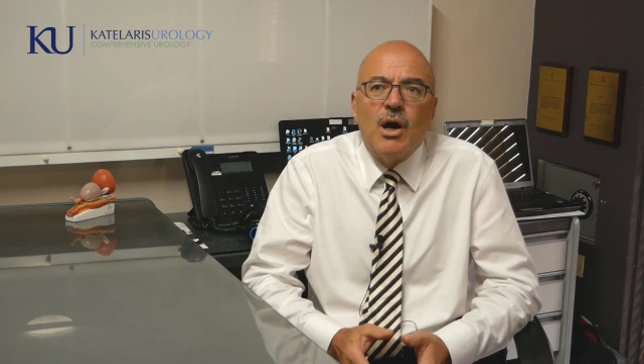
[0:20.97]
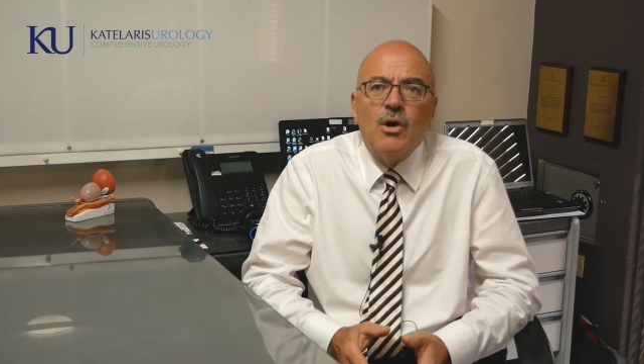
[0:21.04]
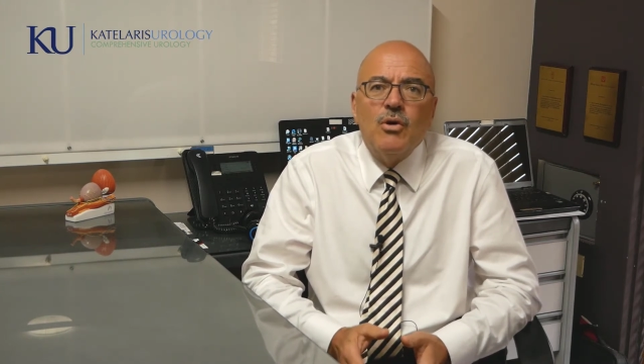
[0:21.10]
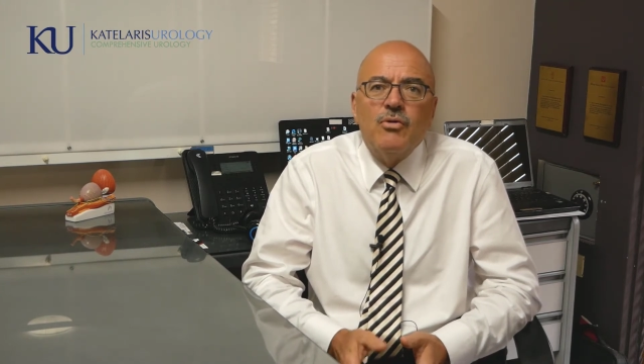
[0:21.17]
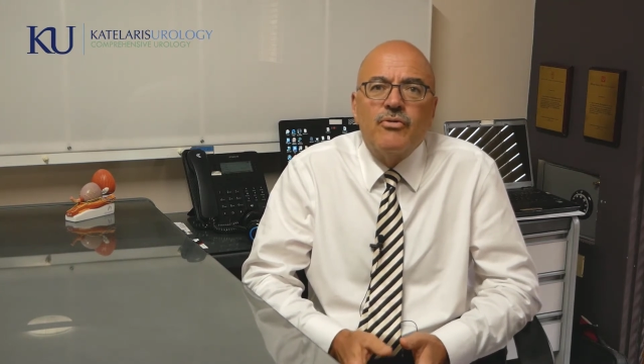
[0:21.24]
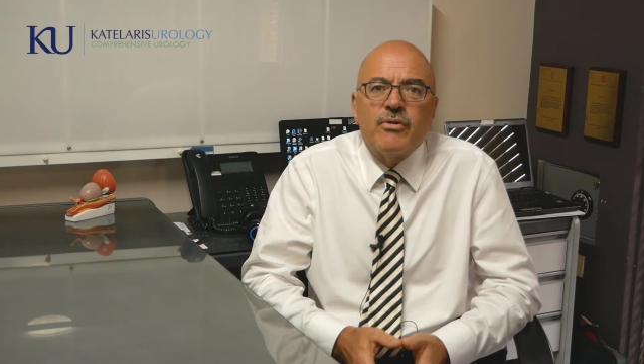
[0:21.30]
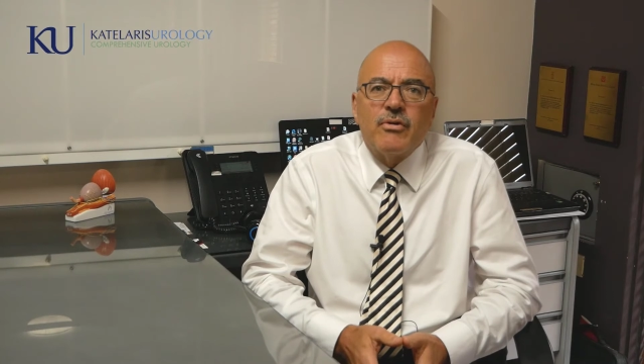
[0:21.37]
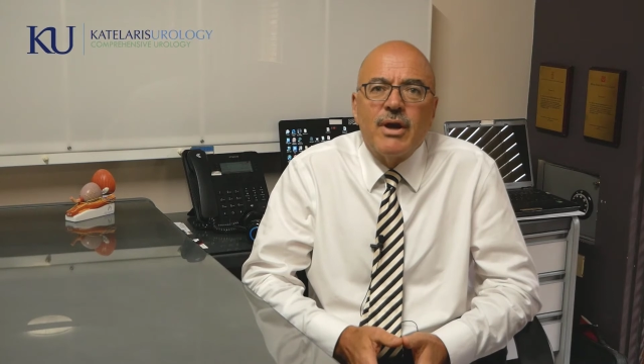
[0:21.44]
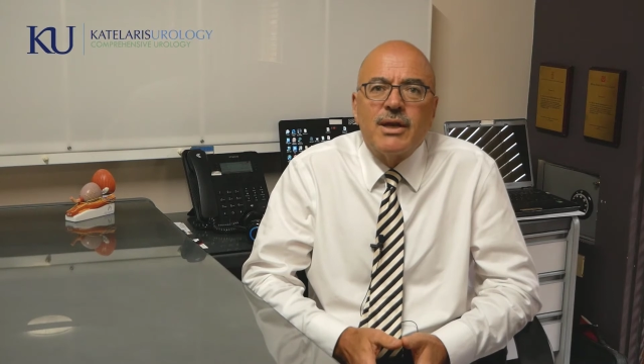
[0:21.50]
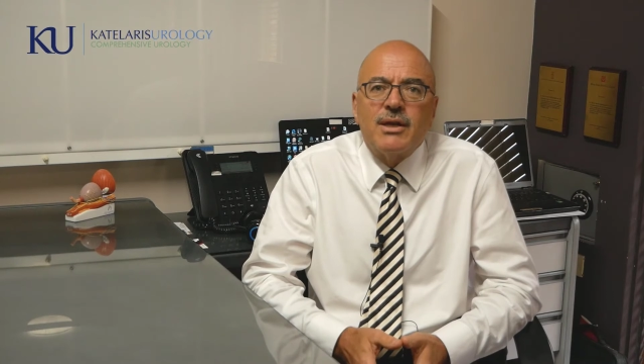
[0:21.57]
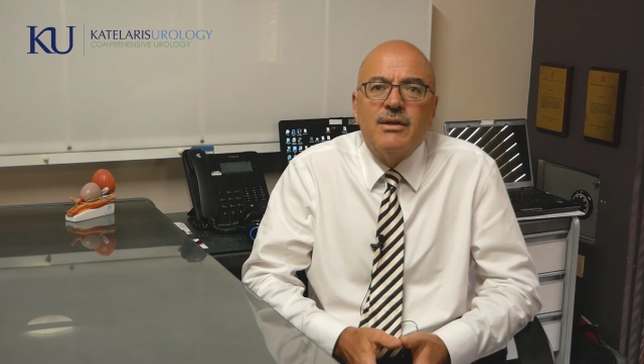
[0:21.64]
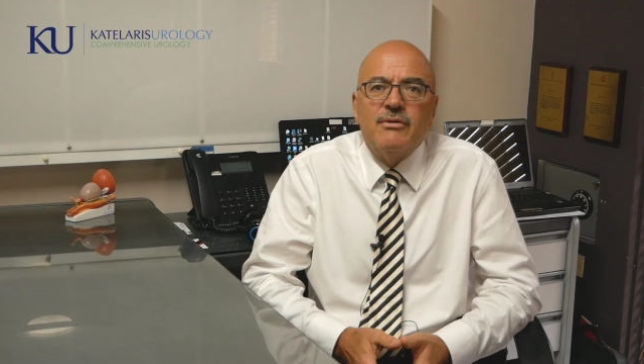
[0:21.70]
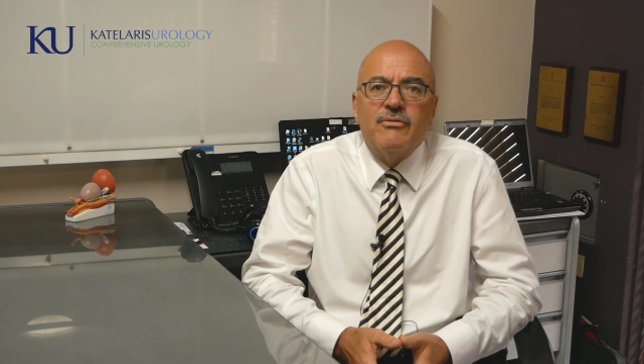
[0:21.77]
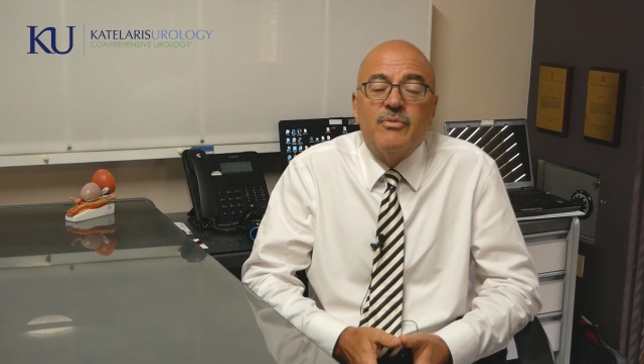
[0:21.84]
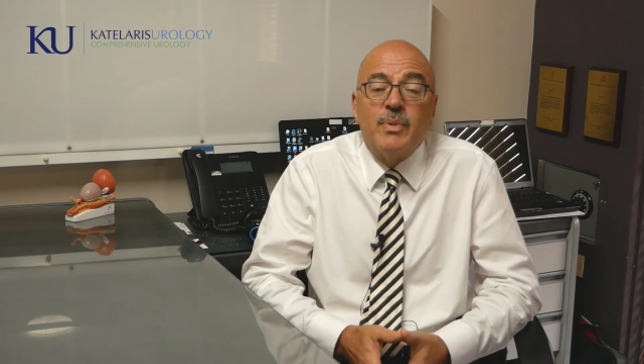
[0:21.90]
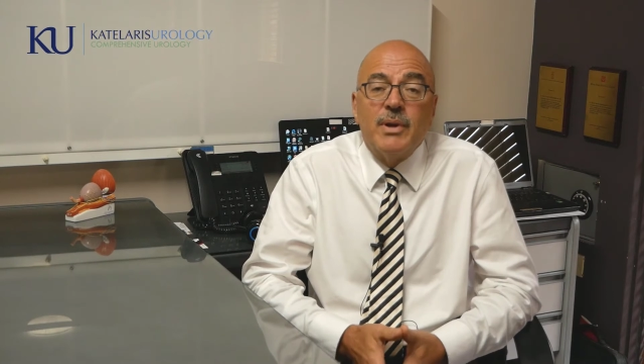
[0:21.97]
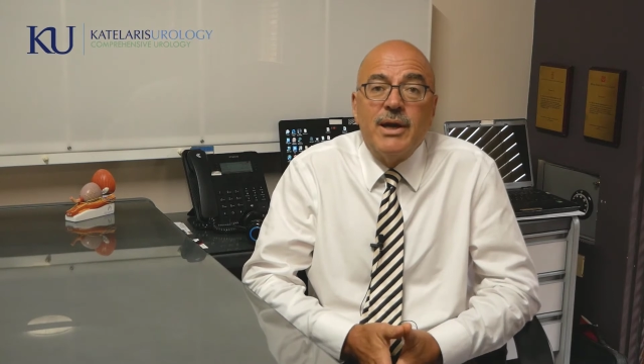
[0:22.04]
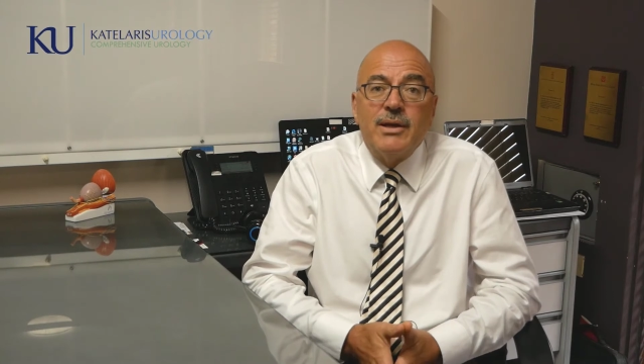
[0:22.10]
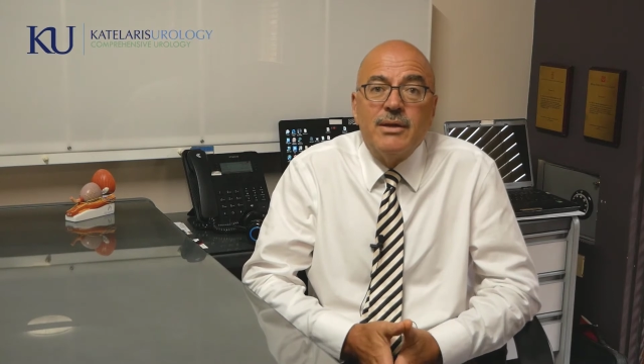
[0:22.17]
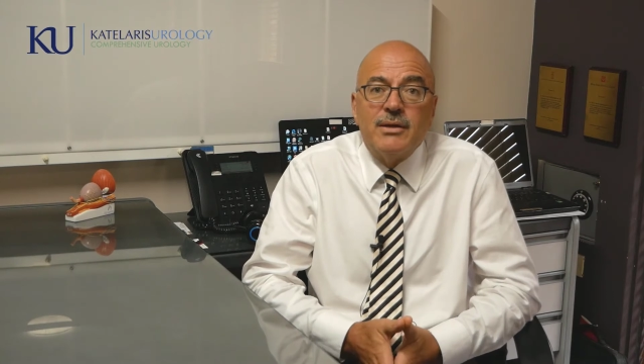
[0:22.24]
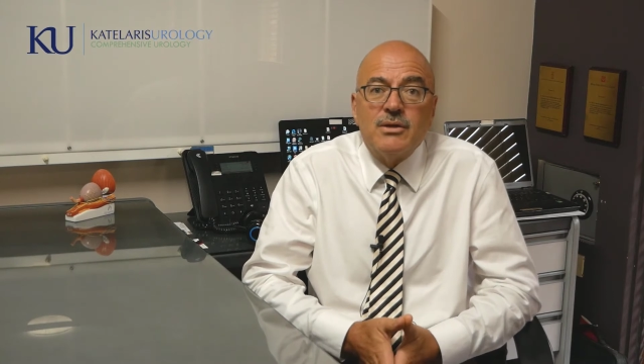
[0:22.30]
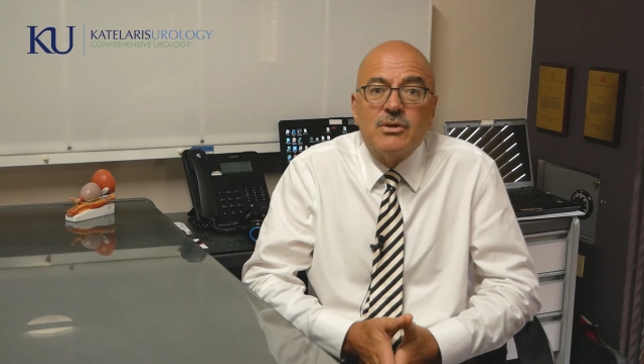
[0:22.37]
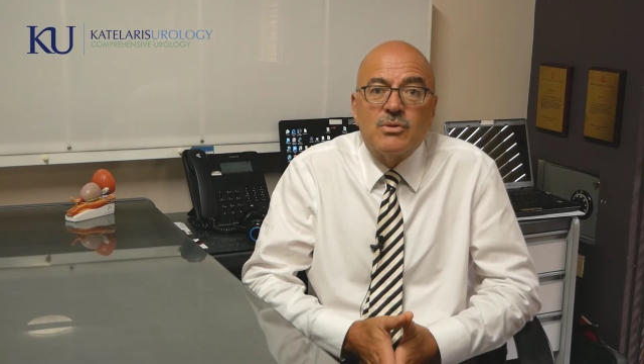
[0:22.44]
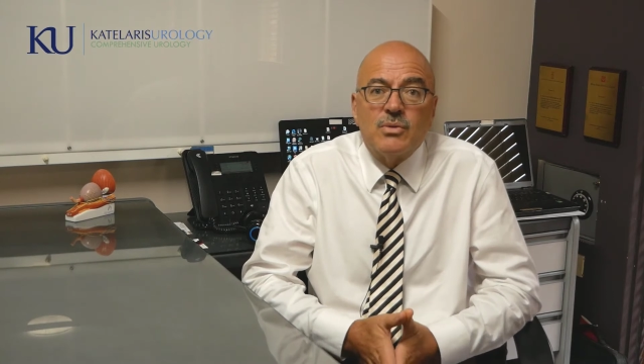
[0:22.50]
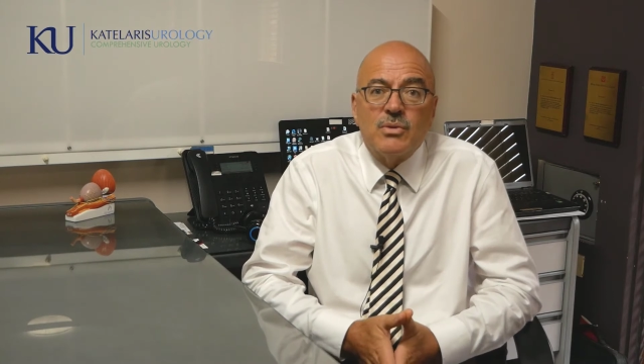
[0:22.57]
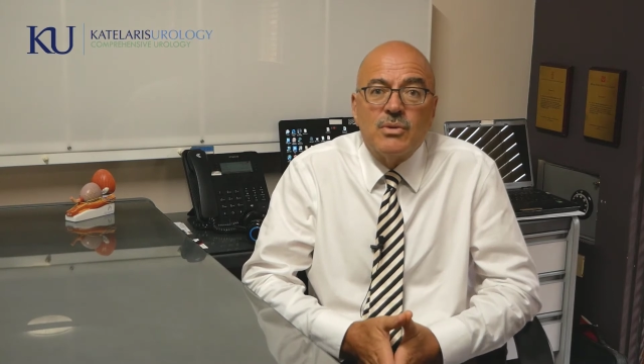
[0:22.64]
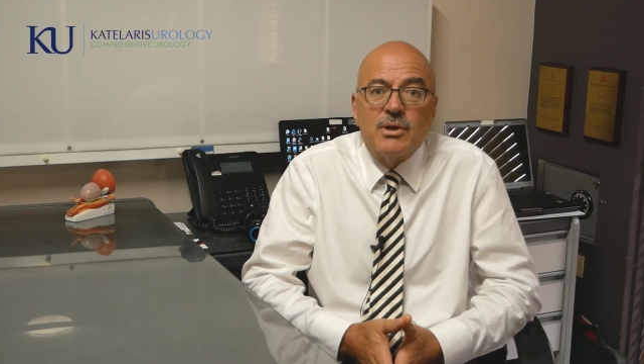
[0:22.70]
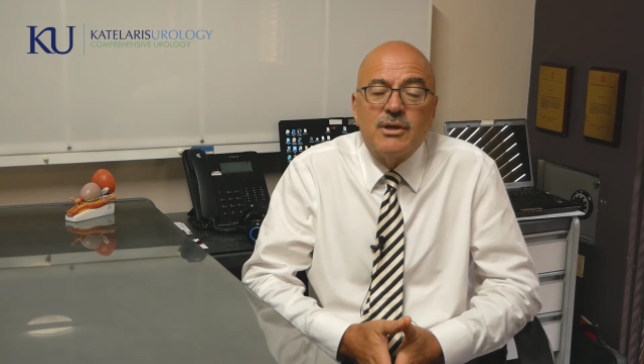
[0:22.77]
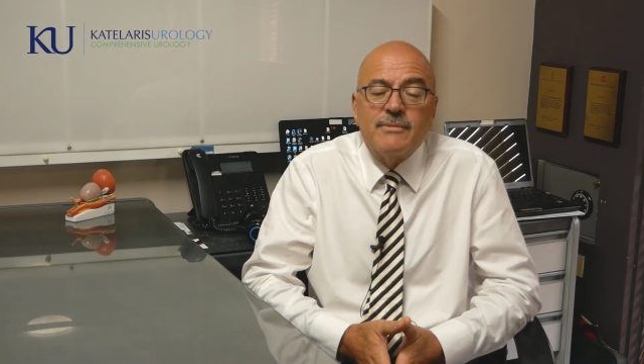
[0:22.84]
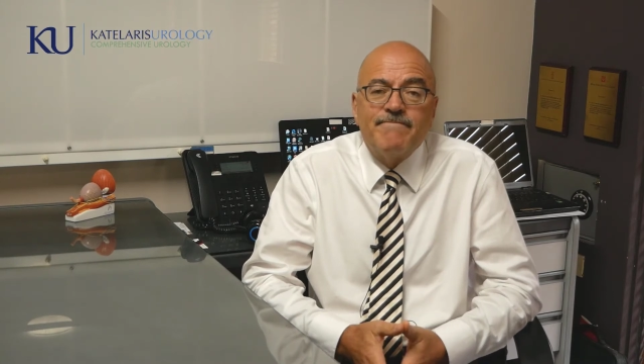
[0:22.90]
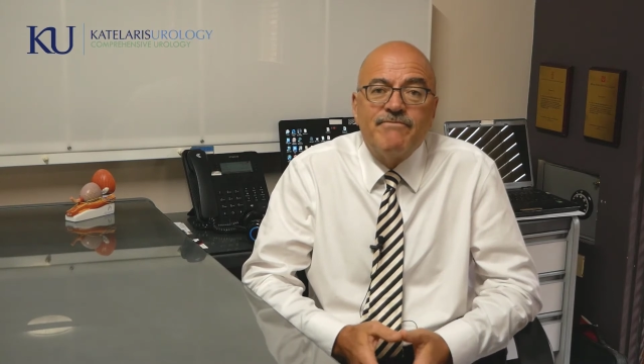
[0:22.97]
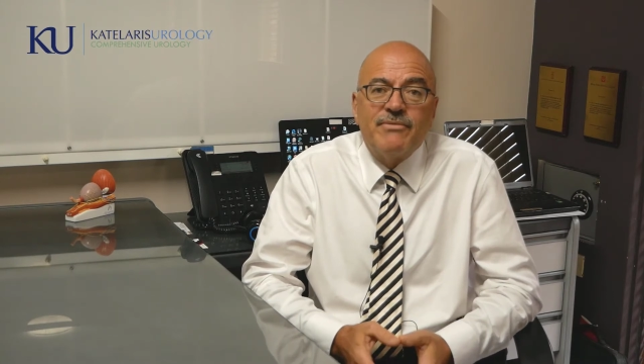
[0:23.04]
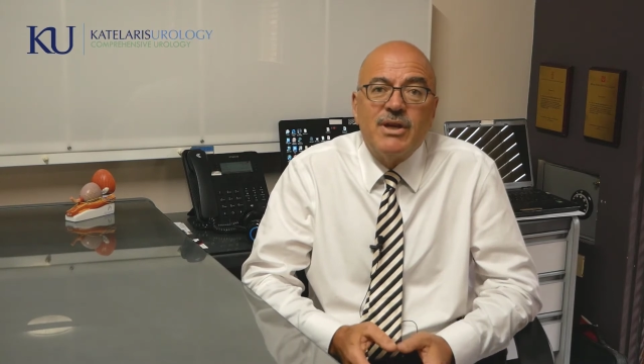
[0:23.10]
overactive bladder disorder,